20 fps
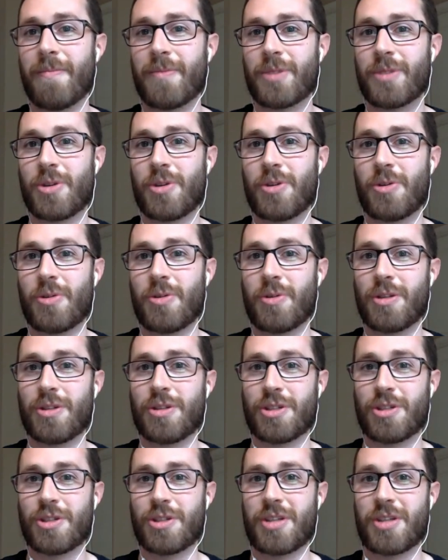So you can
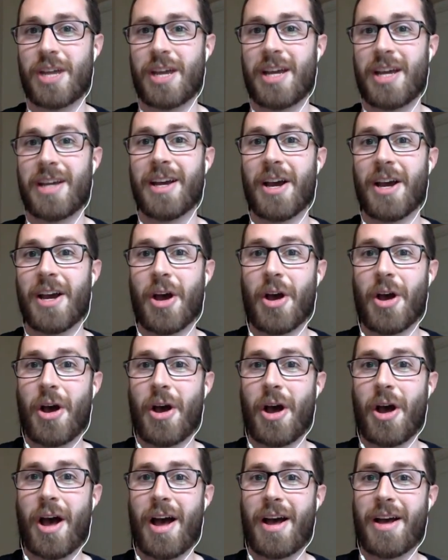just say,
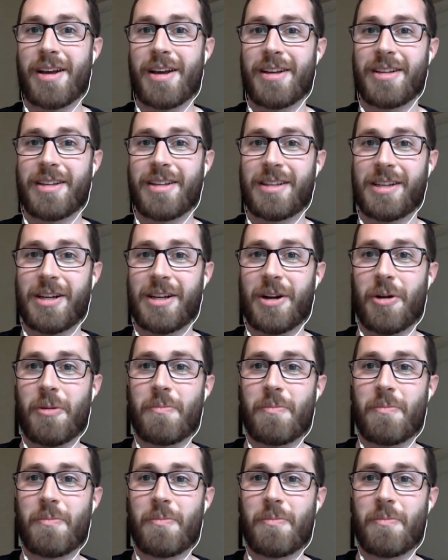here,